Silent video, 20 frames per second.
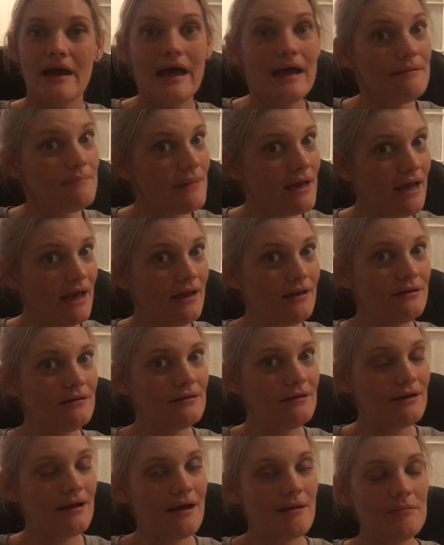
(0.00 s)
and
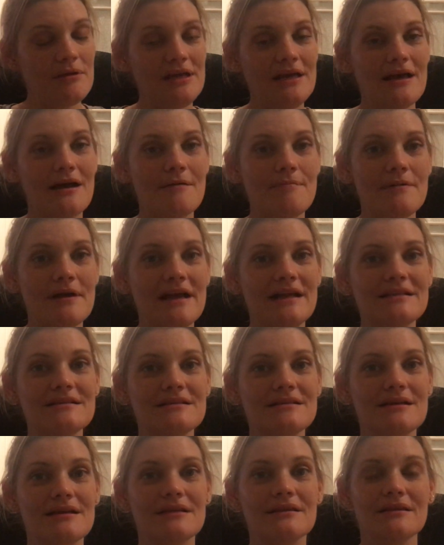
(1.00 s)
men coming up
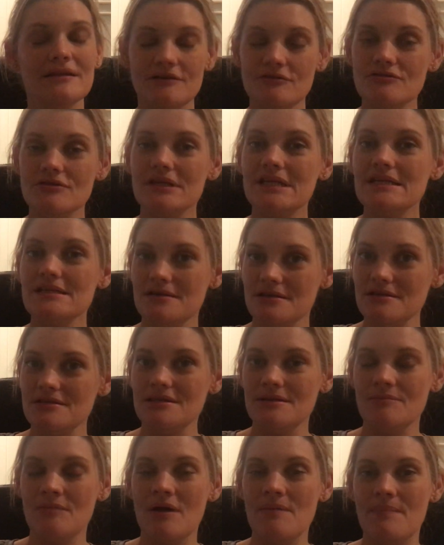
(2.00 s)
and literally
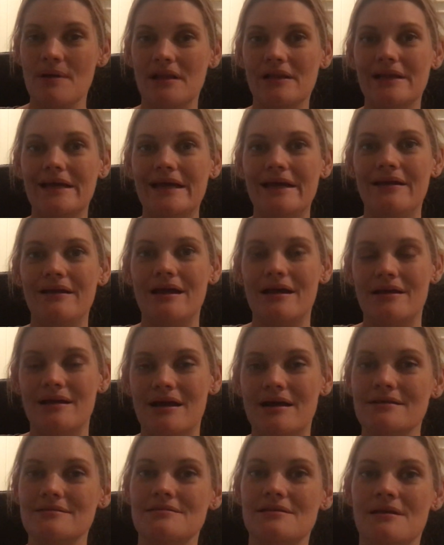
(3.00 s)
touching my belly and
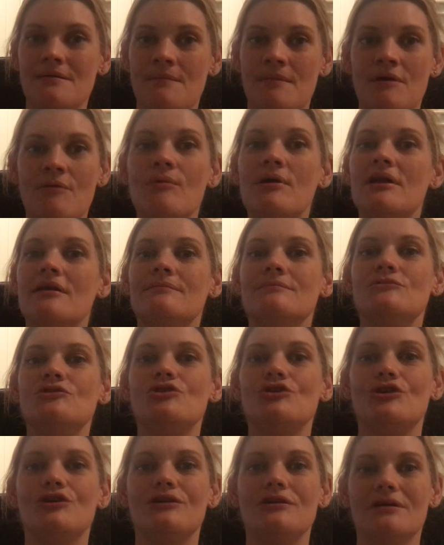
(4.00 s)
asking me when I'm
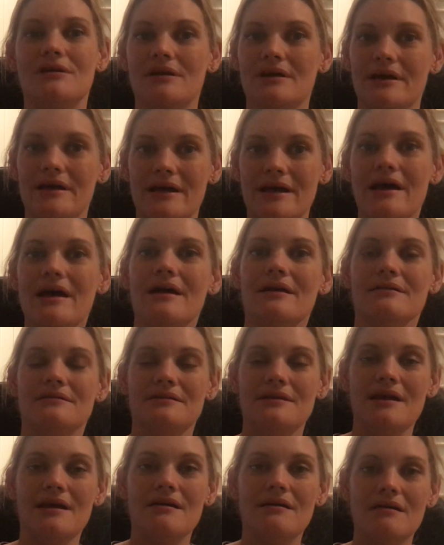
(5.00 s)
due.
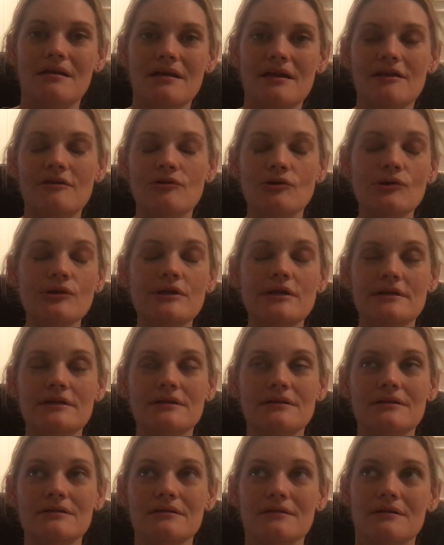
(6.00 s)
Now, it
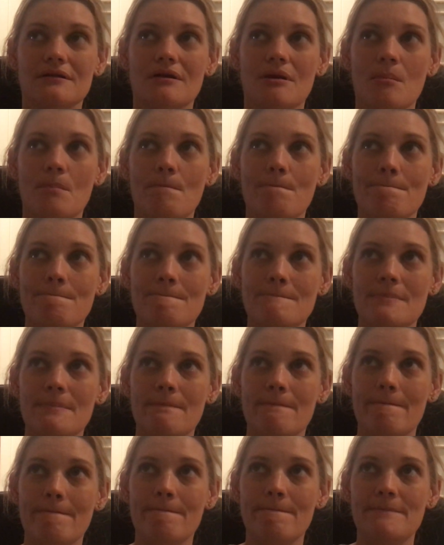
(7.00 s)
couldn't
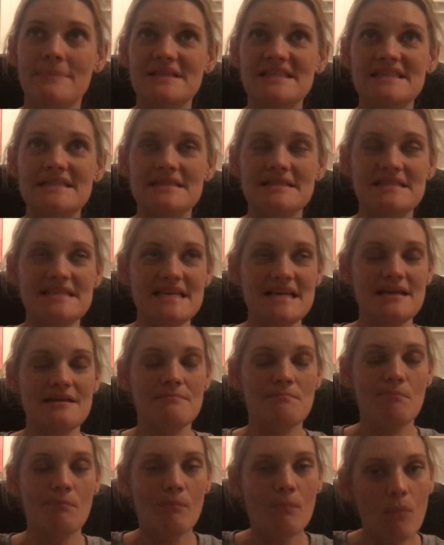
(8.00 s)

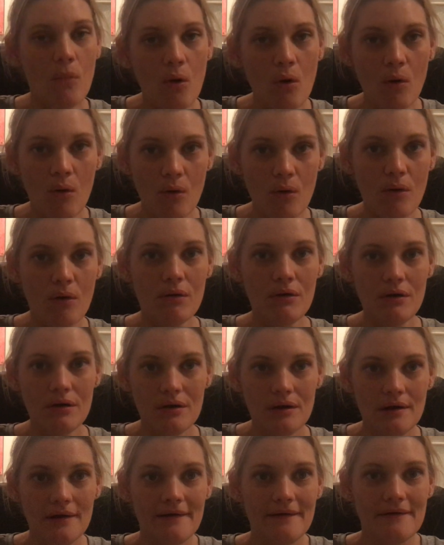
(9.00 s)
sting more
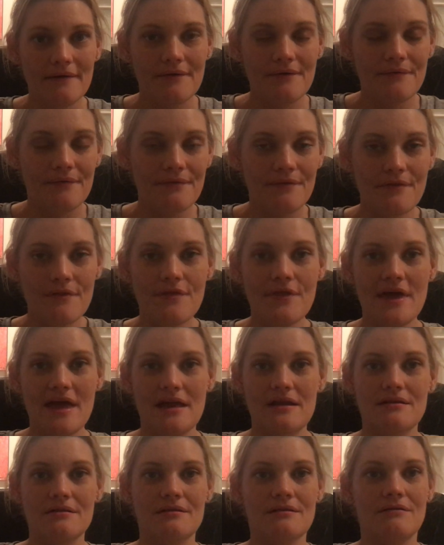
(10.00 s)

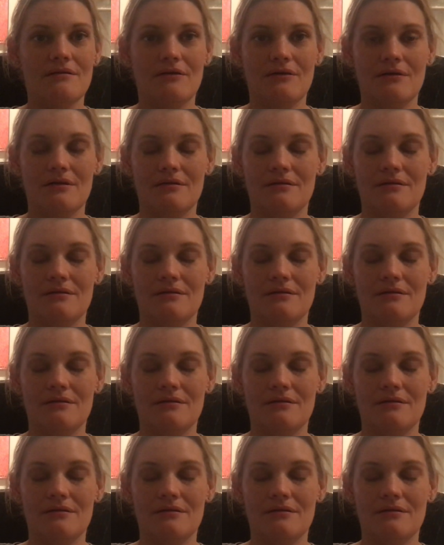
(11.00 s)
than